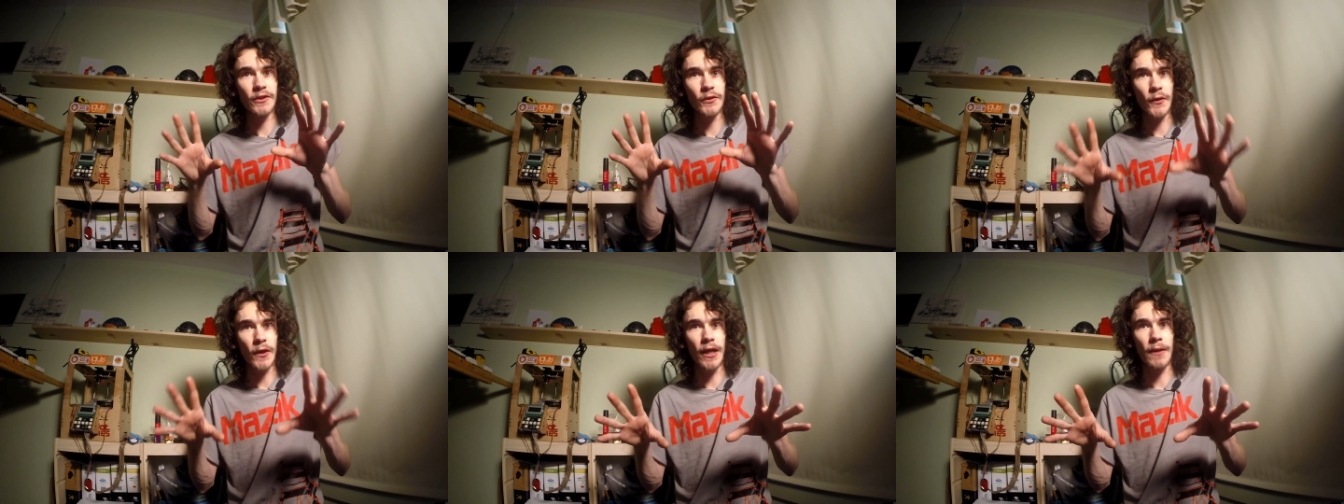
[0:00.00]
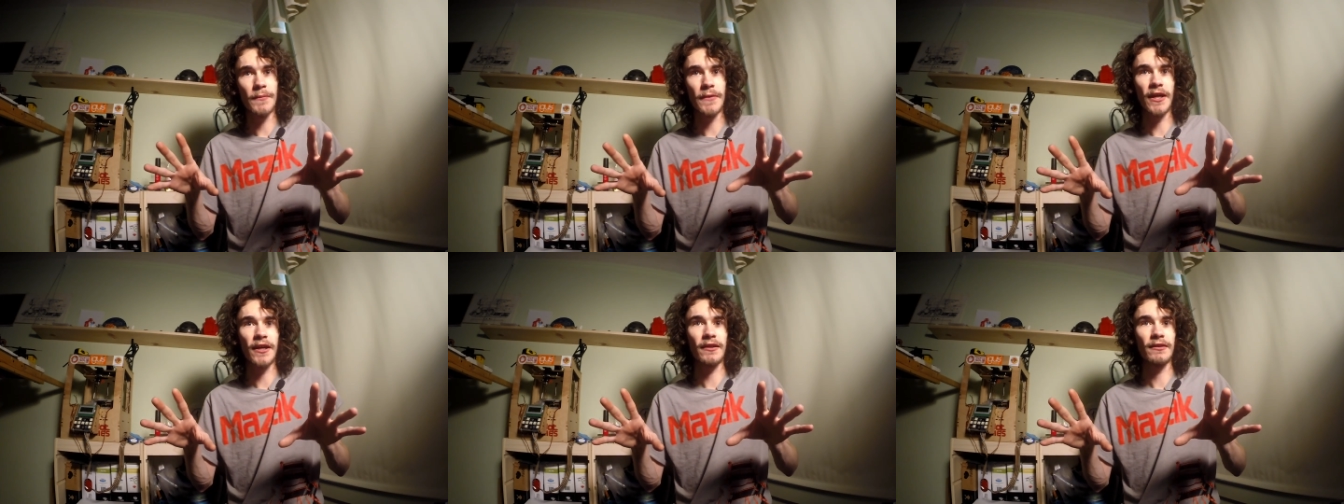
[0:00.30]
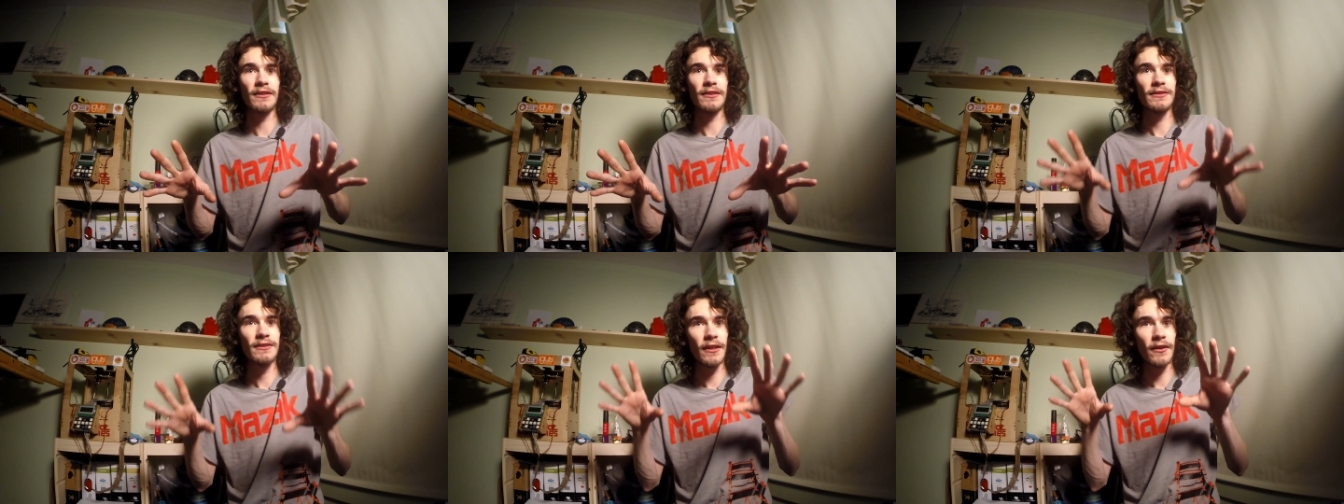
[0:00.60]
so I'm not
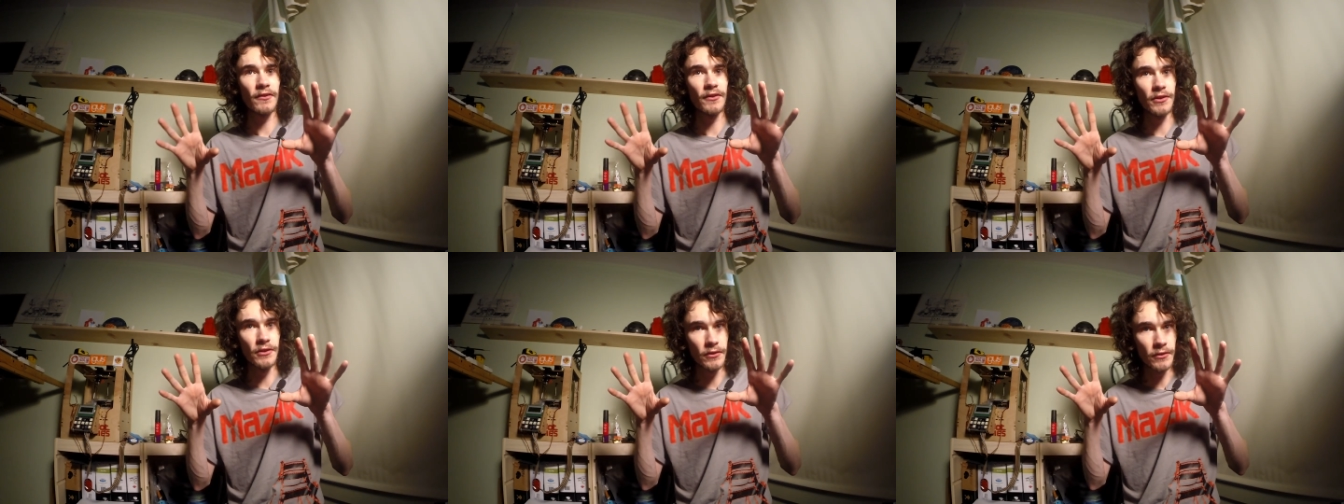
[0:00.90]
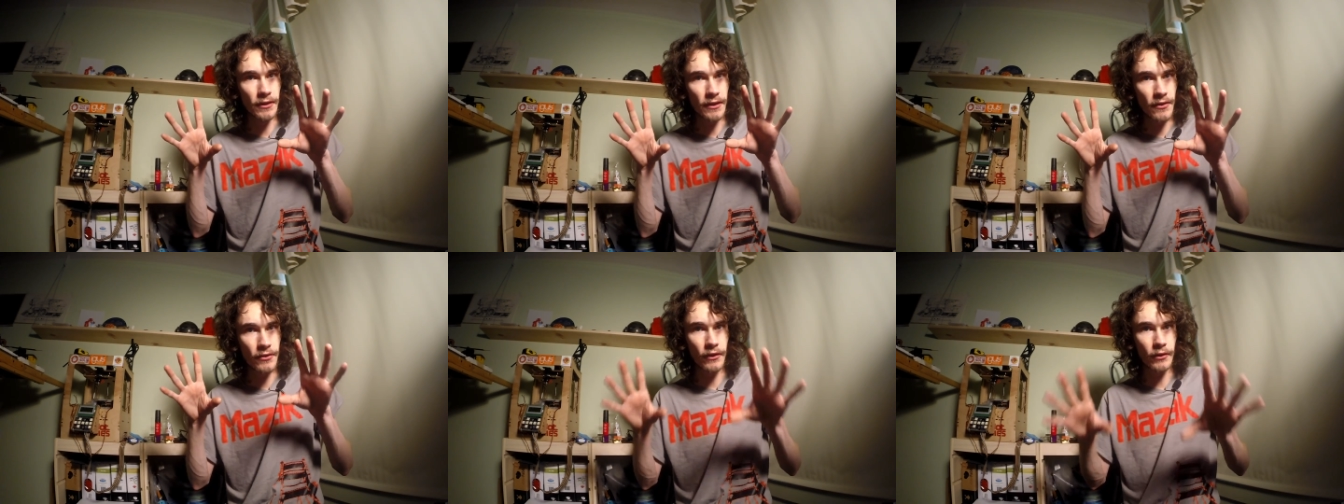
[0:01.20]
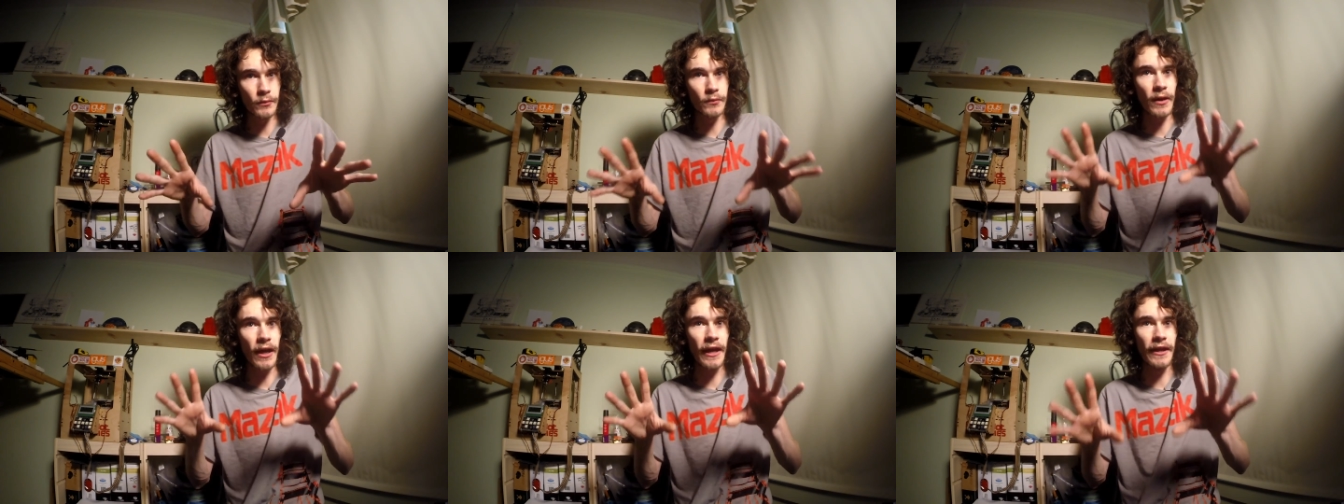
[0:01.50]
going to tell you
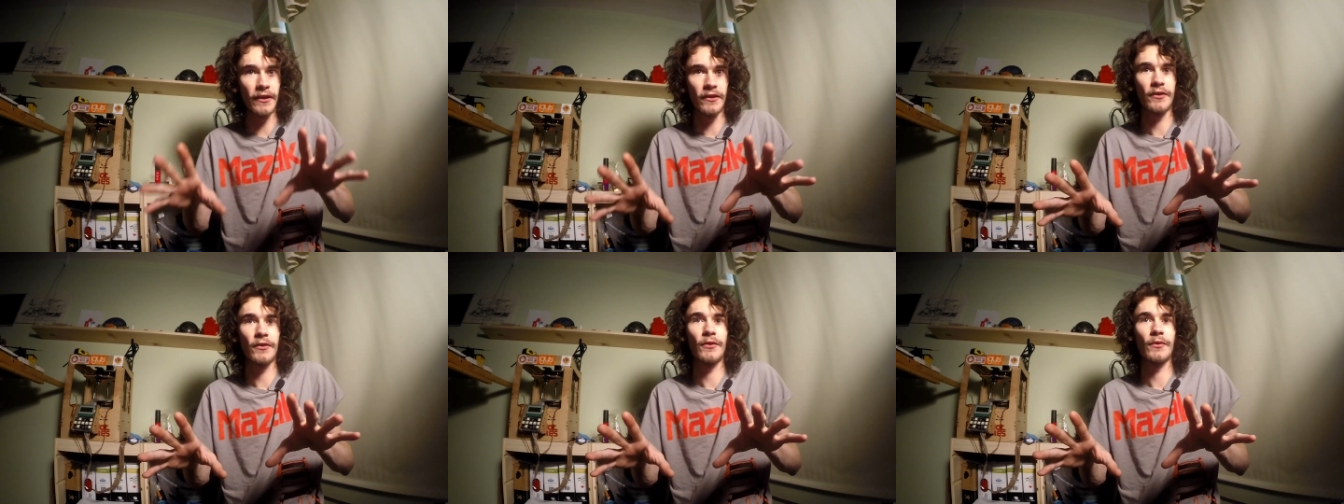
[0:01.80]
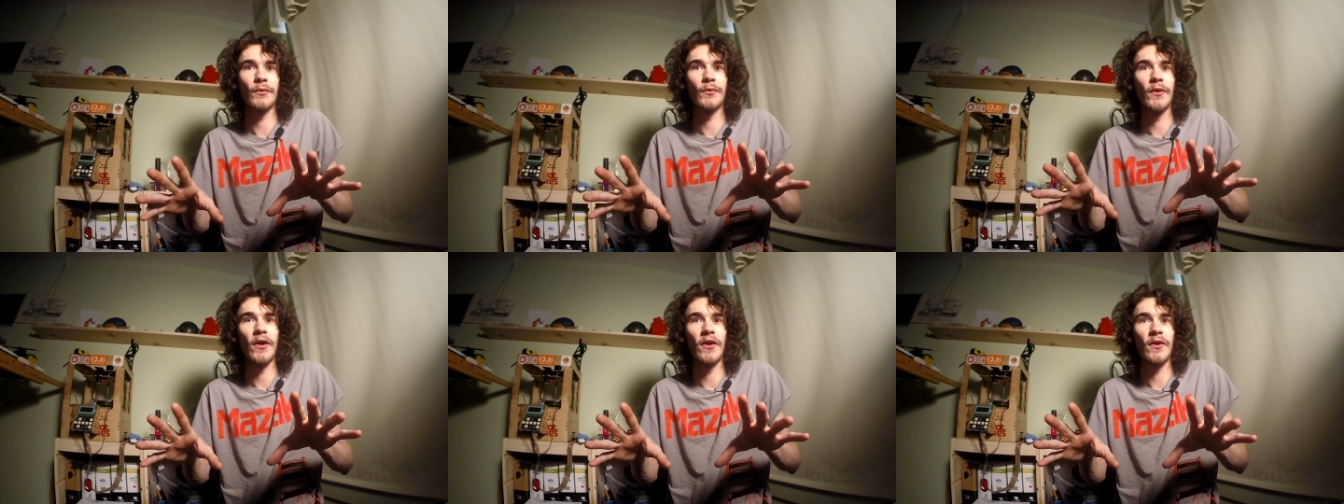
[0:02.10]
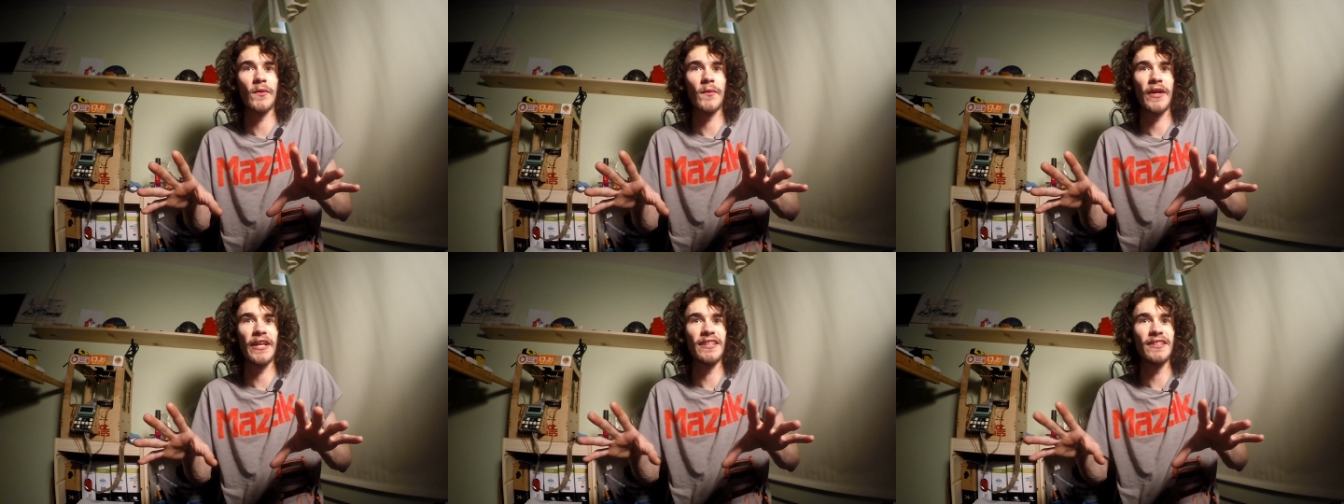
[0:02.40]
the right or the
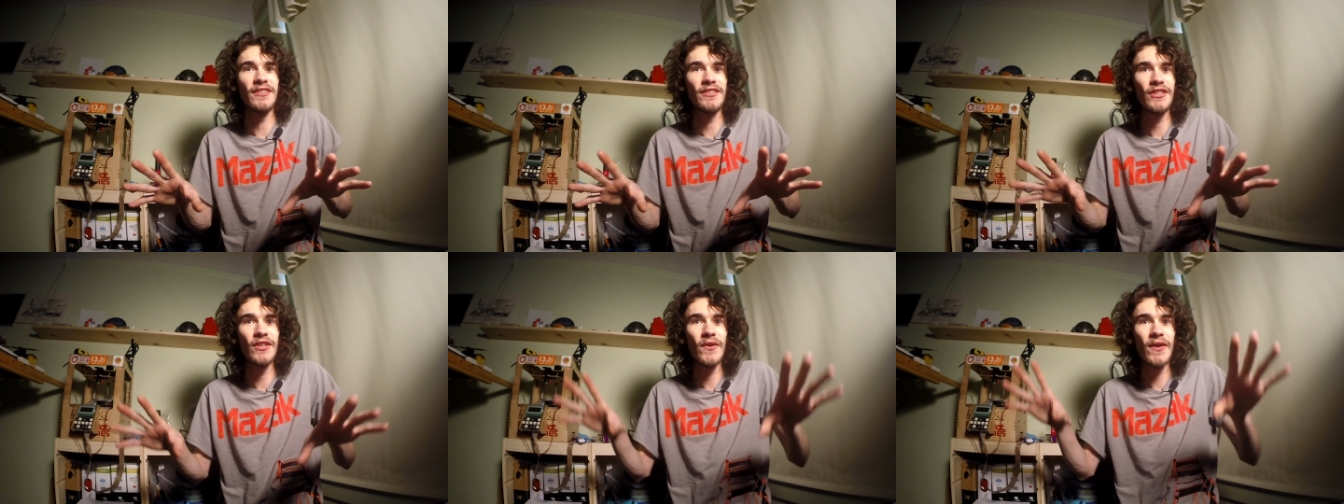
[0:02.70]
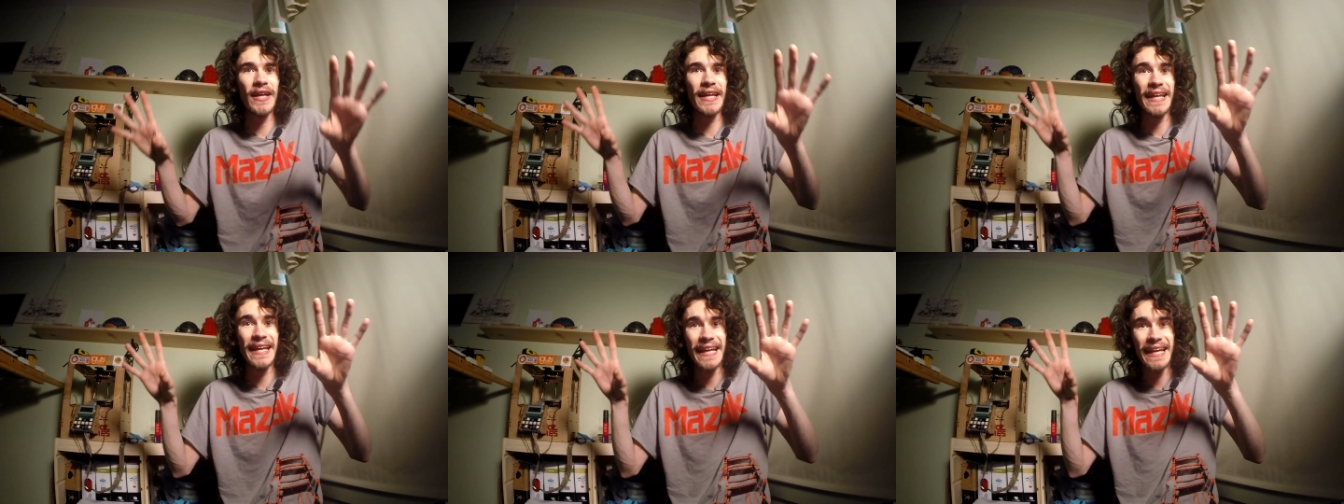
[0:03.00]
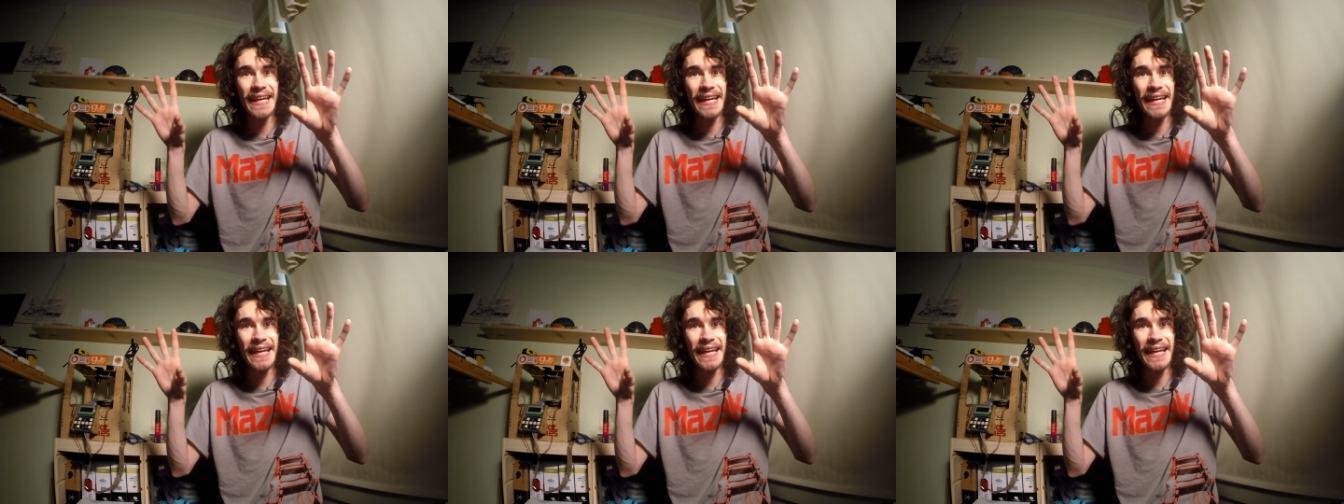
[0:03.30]
wrong way to do it.